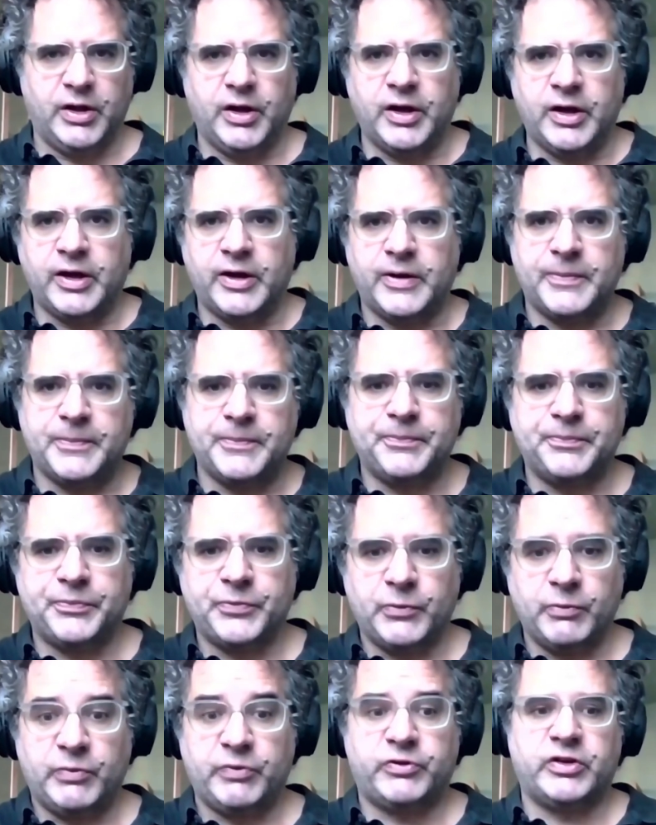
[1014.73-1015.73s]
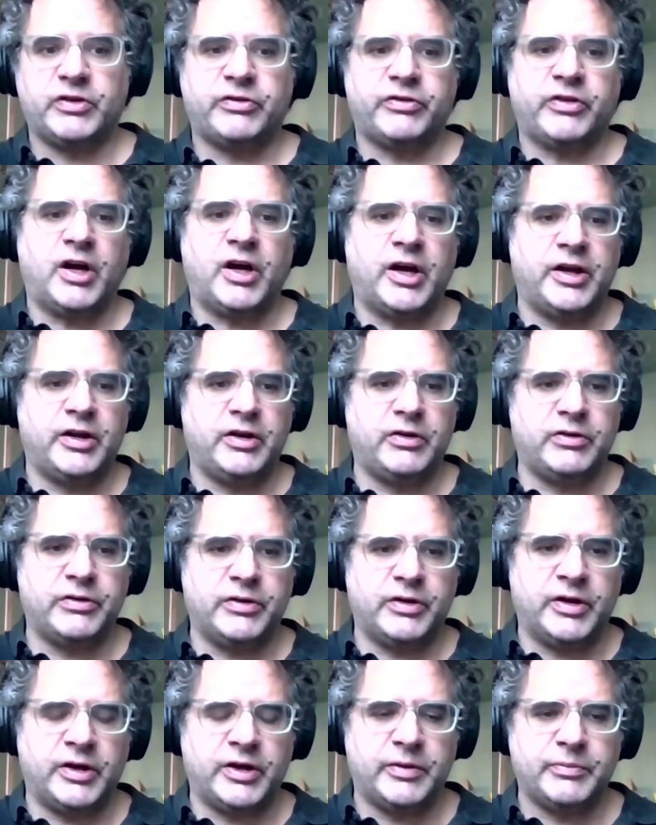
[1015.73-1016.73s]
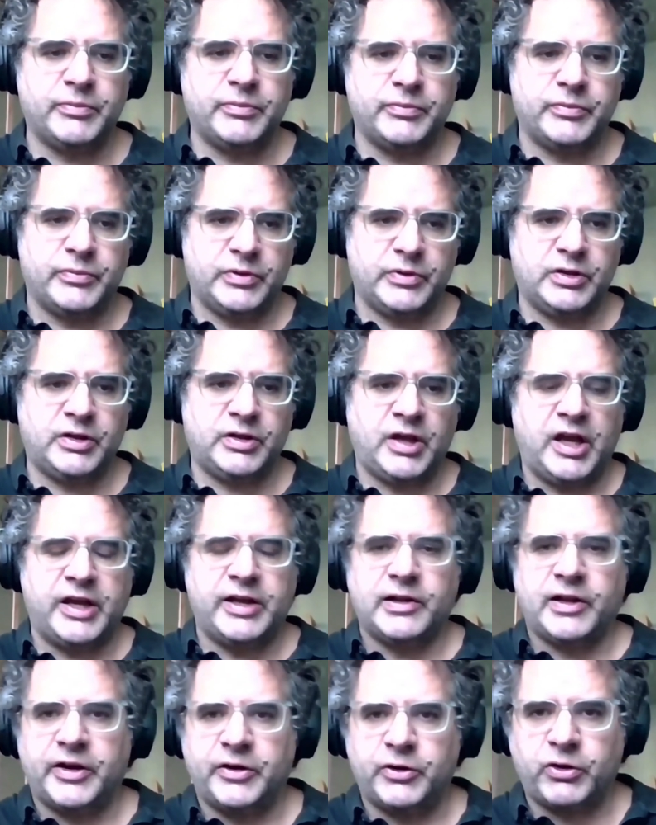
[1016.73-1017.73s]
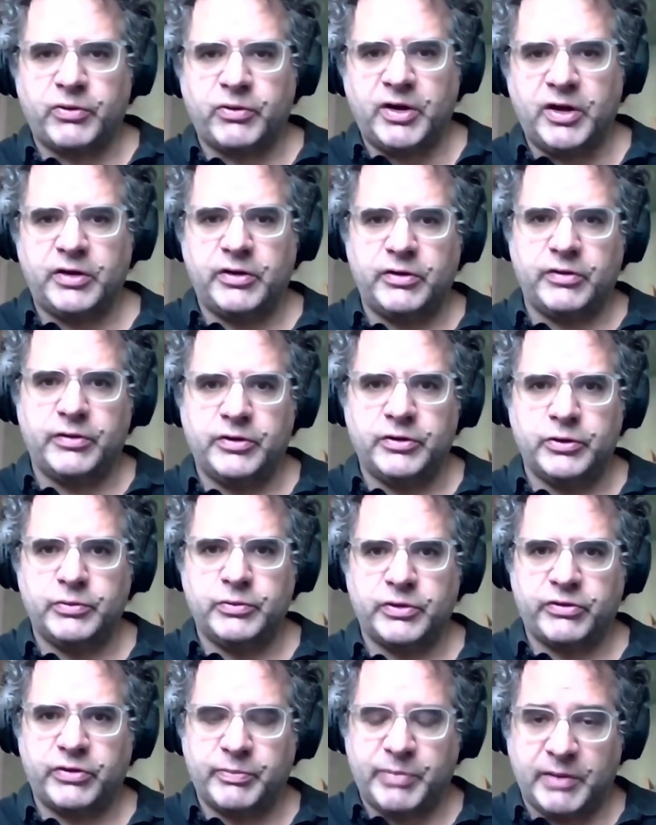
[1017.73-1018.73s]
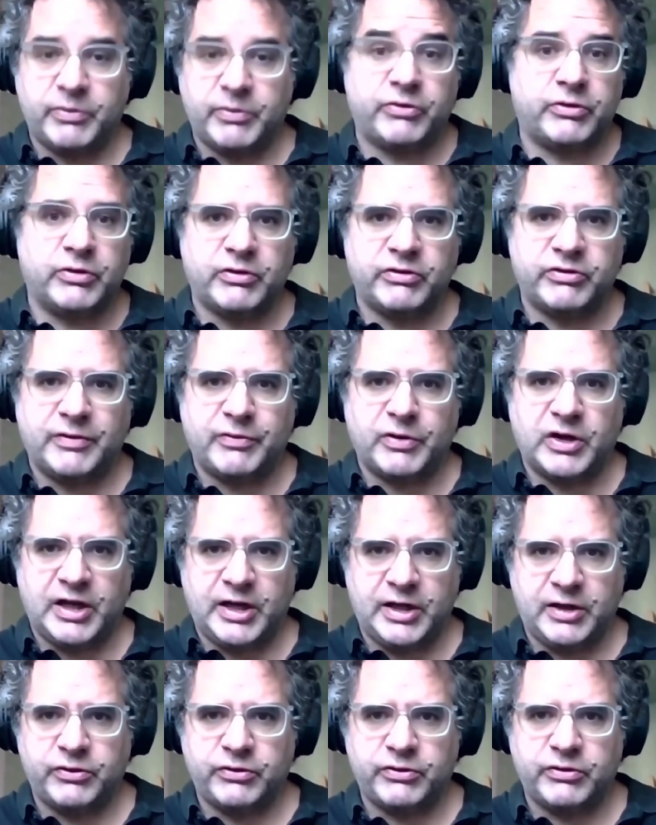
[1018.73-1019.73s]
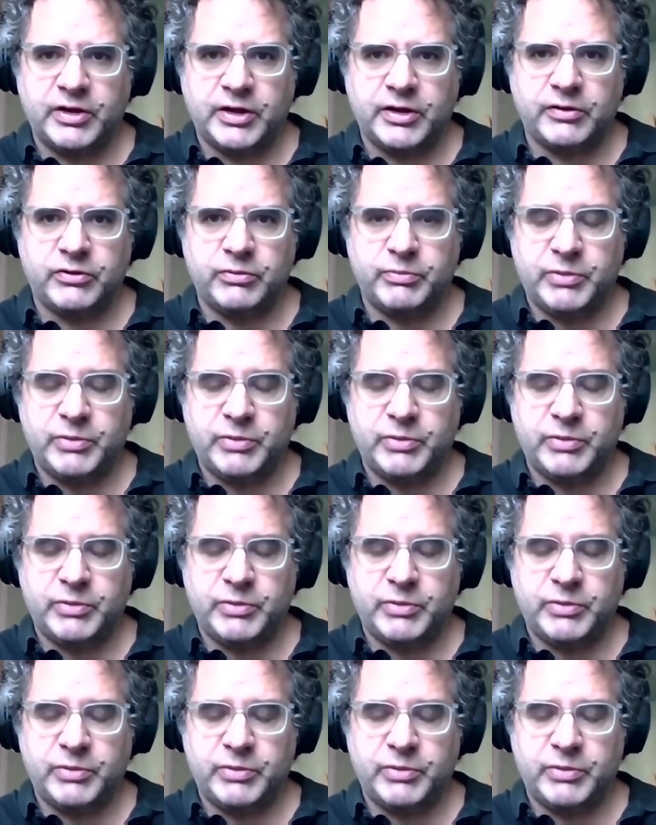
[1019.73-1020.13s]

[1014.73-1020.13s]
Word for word: Um, we've just hired um, Kate Lyall Grant, who was the publisher at Severn House, now